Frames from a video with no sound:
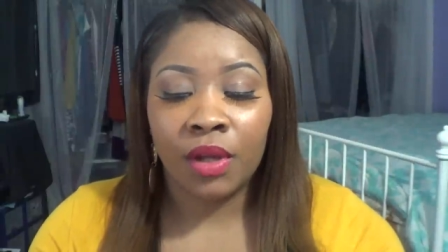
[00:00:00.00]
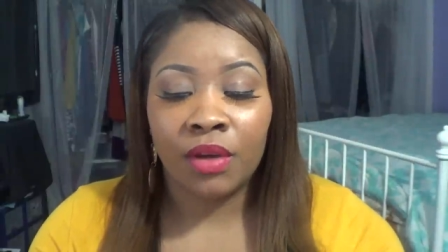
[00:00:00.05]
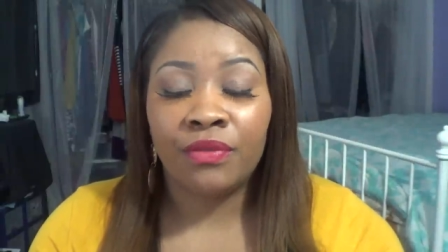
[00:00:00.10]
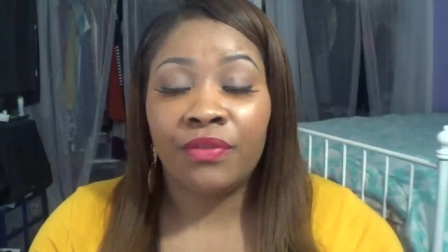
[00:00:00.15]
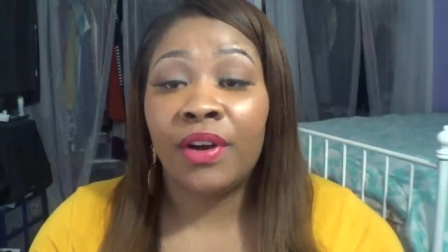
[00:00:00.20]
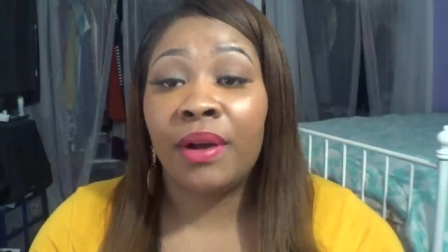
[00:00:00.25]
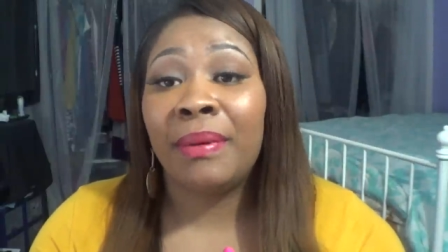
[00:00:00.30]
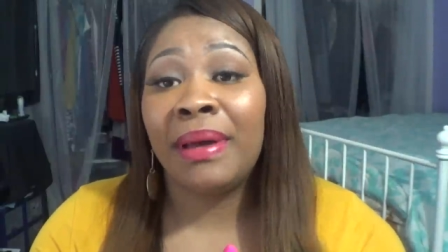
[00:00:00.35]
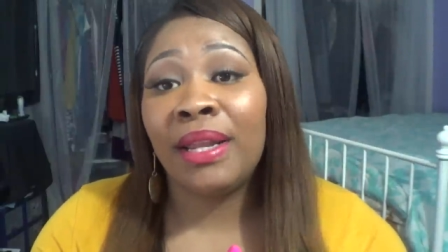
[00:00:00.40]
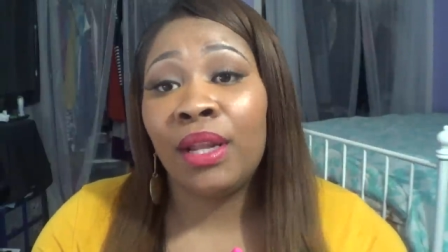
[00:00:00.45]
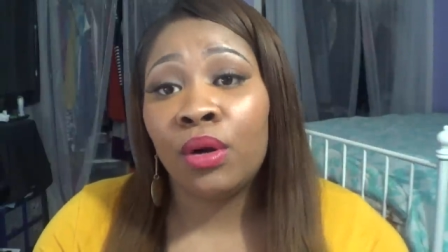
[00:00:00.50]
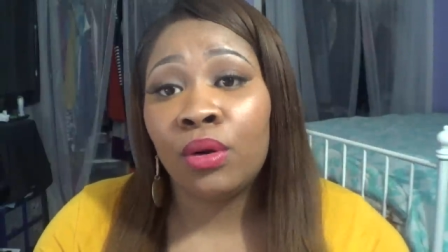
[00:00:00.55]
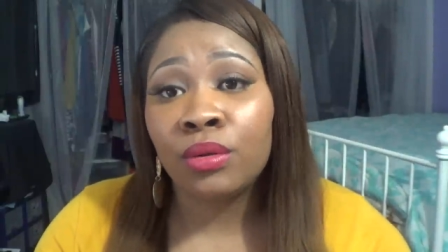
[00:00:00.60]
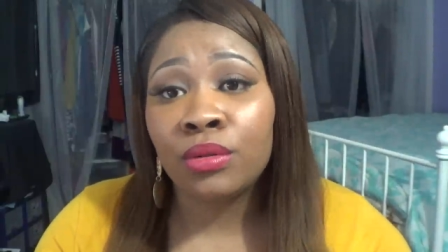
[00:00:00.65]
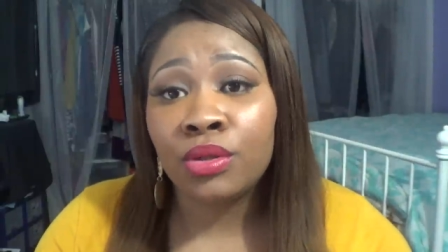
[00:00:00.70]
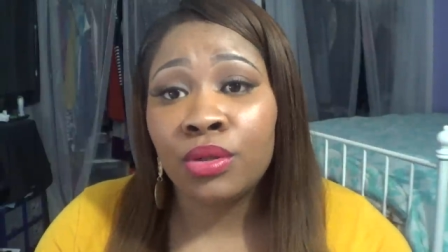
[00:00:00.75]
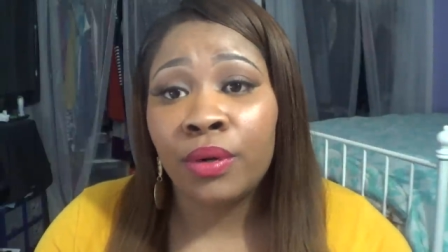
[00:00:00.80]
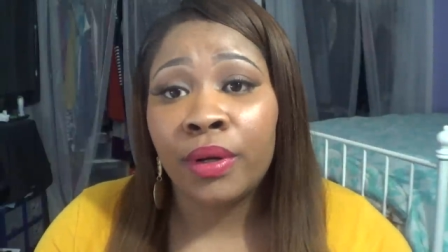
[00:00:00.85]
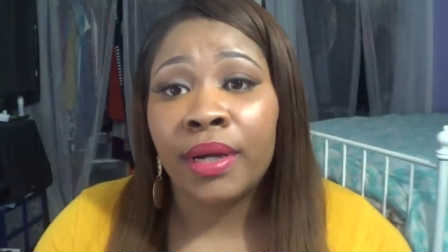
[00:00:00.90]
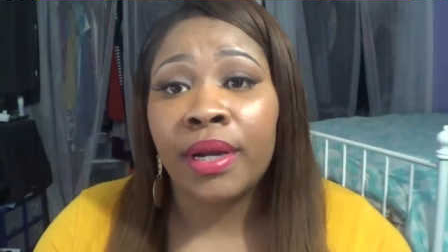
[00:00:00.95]
from my local
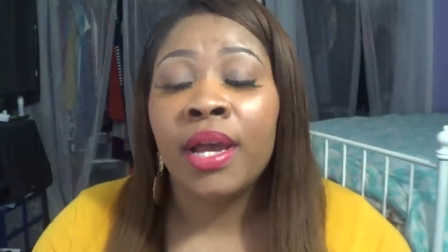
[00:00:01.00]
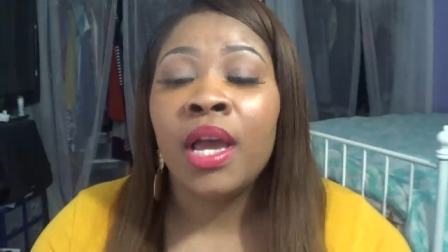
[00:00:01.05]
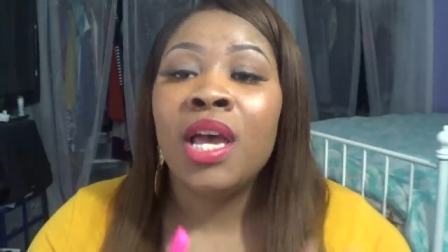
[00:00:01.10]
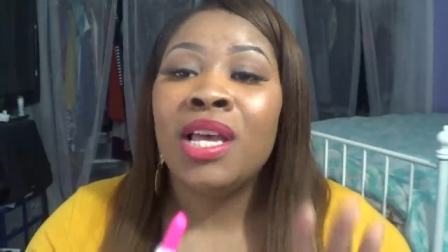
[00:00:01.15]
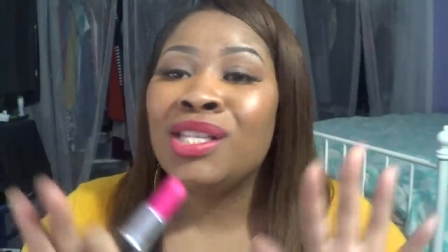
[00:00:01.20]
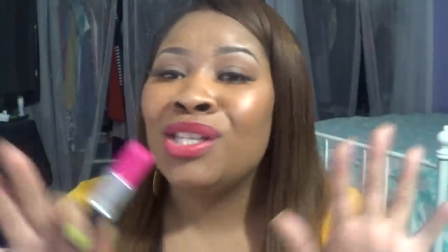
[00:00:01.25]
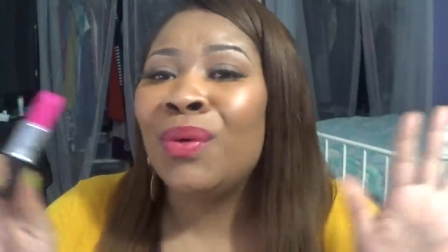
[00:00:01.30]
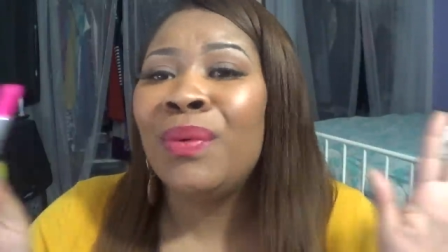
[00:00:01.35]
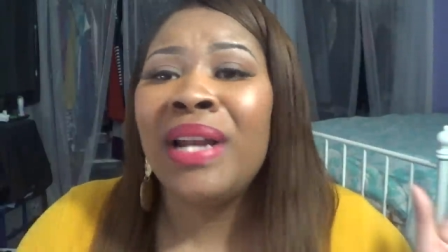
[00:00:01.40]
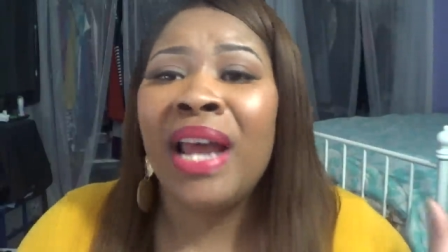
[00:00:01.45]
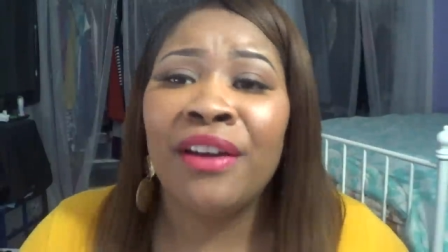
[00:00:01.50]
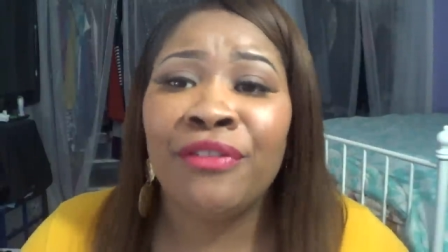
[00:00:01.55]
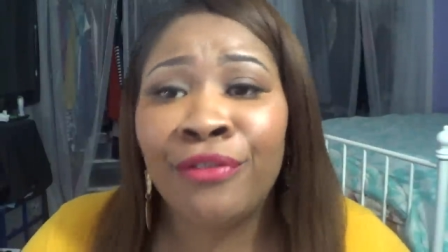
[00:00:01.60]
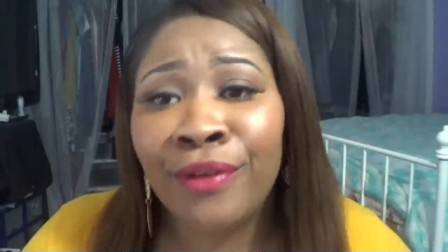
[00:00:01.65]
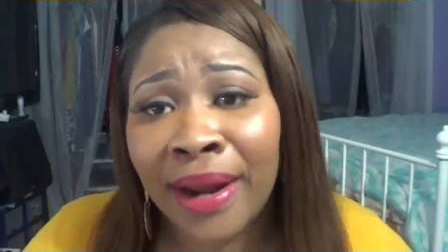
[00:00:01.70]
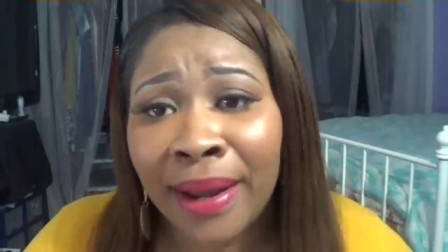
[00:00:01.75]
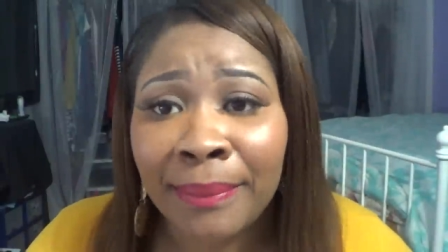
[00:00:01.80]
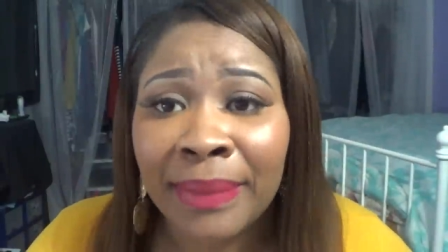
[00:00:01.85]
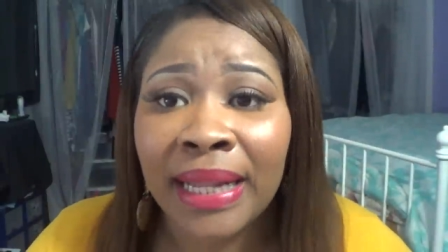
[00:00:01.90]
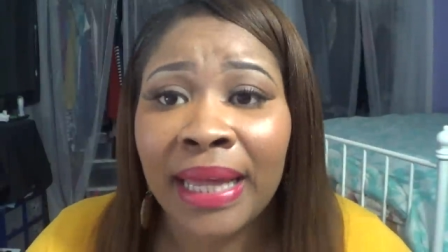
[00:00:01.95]
store. So enough
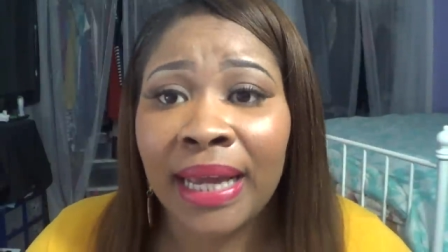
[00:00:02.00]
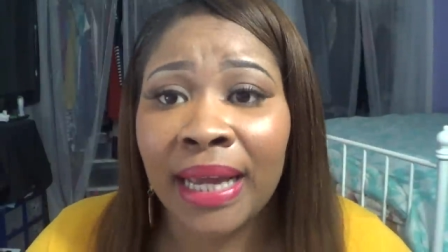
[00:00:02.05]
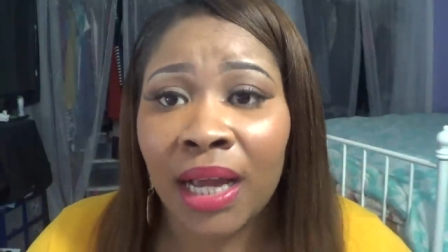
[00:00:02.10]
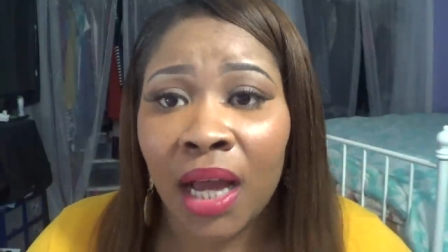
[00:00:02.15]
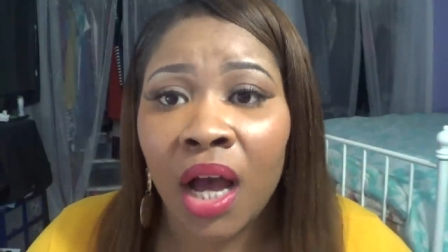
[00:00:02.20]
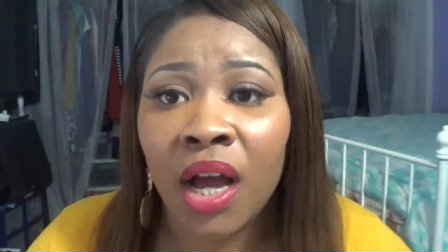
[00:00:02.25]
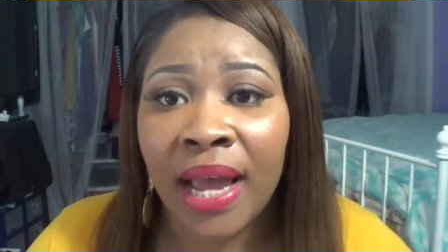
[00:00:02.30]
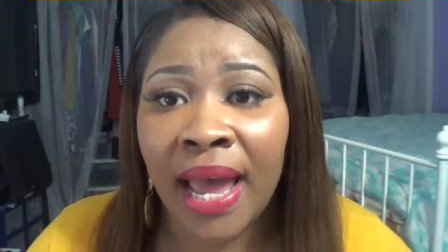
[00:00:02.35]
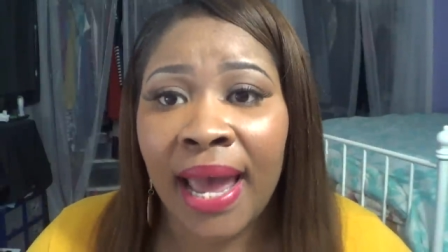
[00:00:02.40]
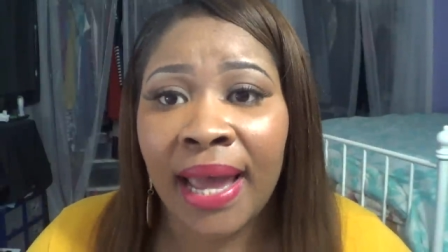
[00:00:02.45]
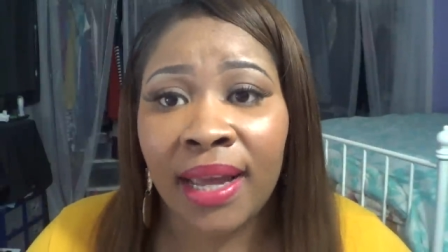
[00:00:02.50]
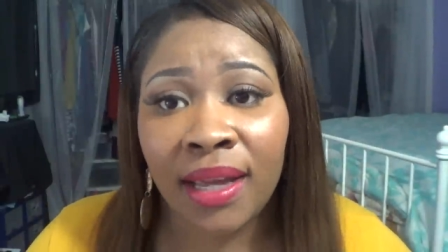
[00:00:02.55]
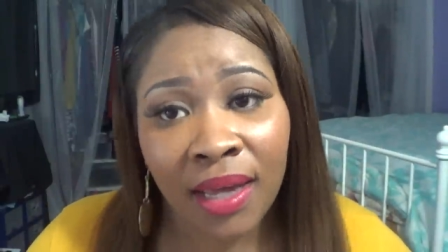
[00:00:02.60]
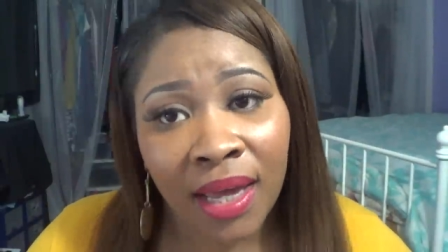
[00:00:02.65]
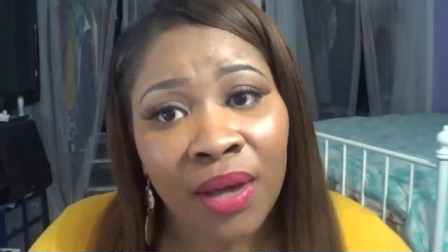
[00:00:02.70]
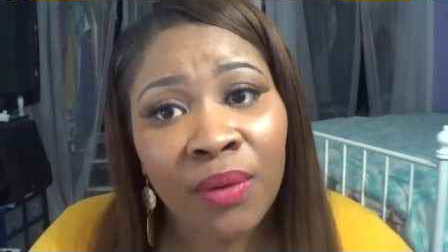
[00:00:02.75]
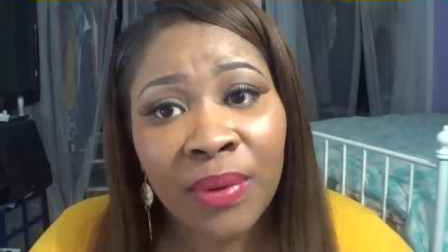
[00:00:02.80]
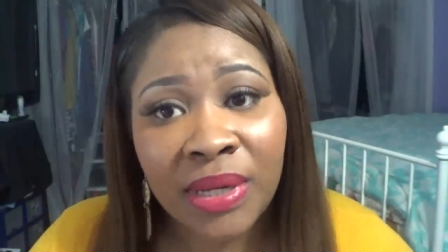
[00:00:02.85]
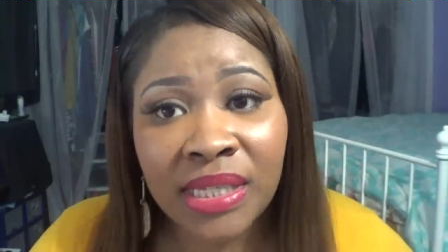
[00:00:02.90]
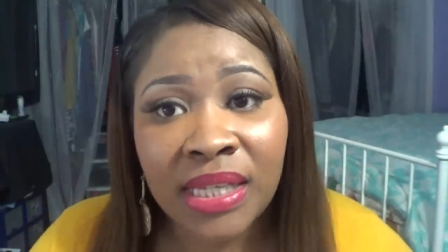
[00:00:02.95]
rambling. Okay,
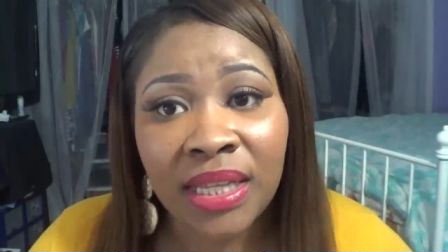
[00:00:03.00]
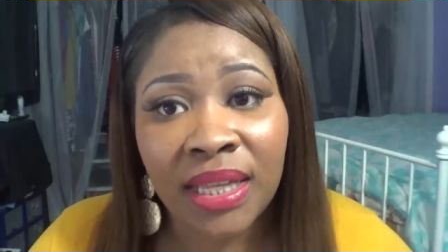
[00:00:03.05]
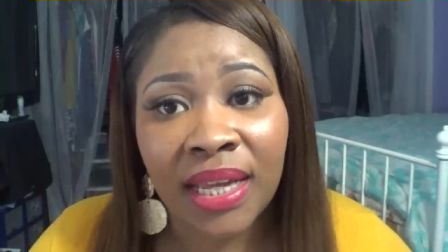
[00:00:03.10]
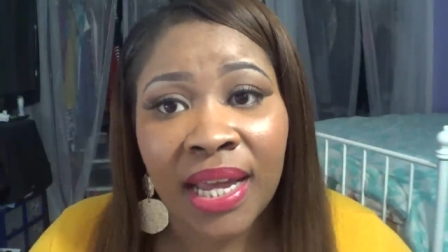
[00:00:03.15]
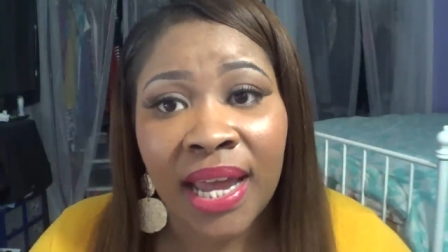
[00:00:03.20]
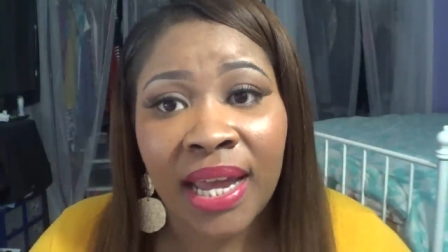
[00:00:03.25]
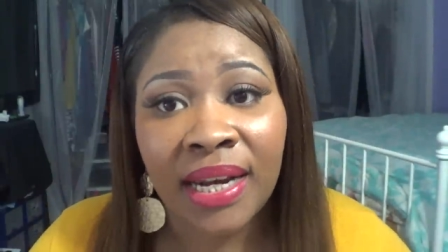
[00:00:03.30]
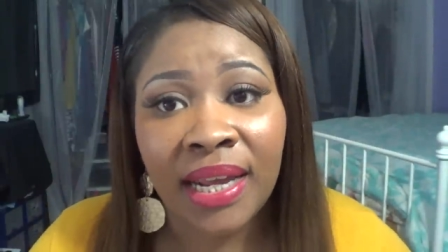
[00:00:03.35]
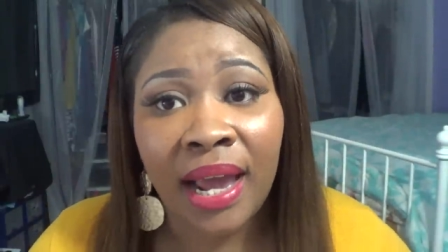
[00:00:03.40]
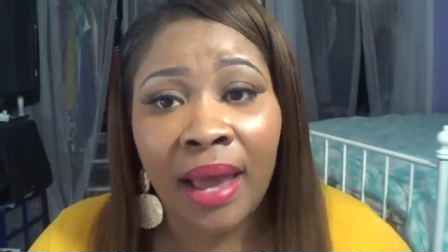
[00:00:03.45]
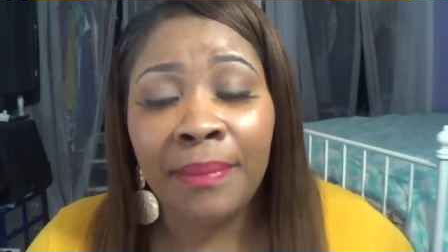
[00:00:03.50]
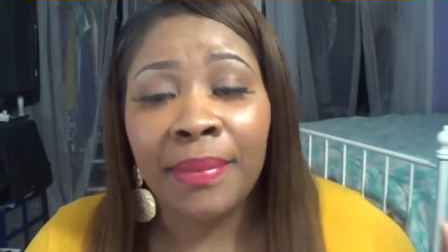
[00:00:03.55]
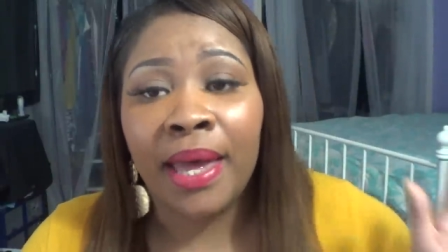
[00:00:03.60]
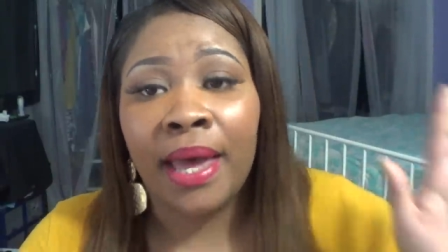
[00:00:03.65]
can we see the Candy Yum